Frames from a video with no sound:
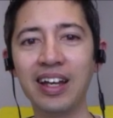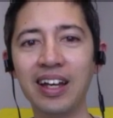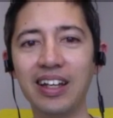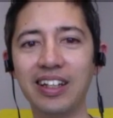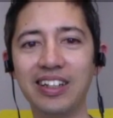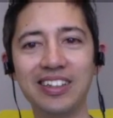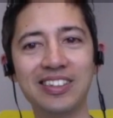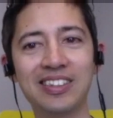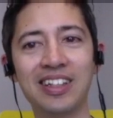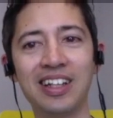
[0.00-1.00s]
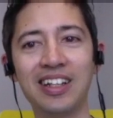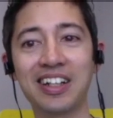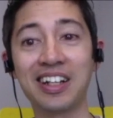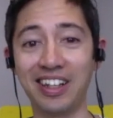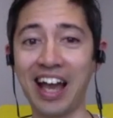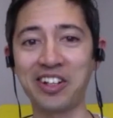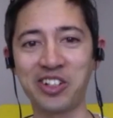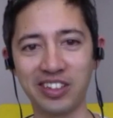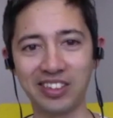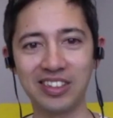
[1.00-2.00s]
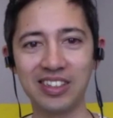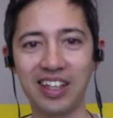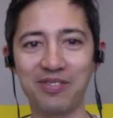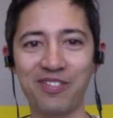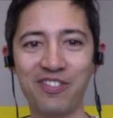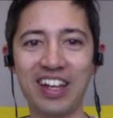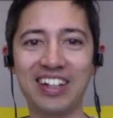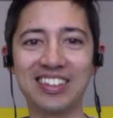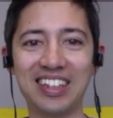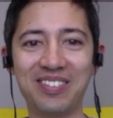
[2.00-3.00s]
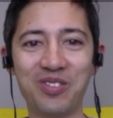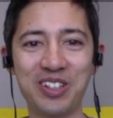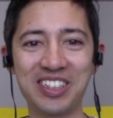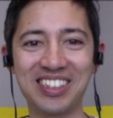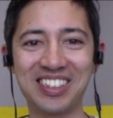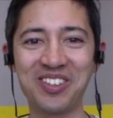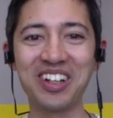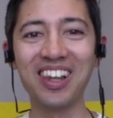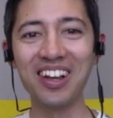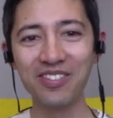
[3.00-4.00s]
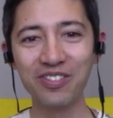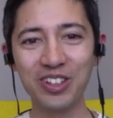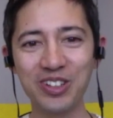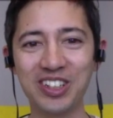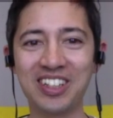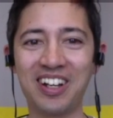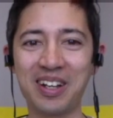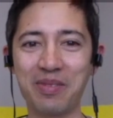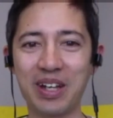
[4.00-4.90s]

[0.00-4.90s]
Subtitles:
is collections and failed invoices. So I'd love for you to talk about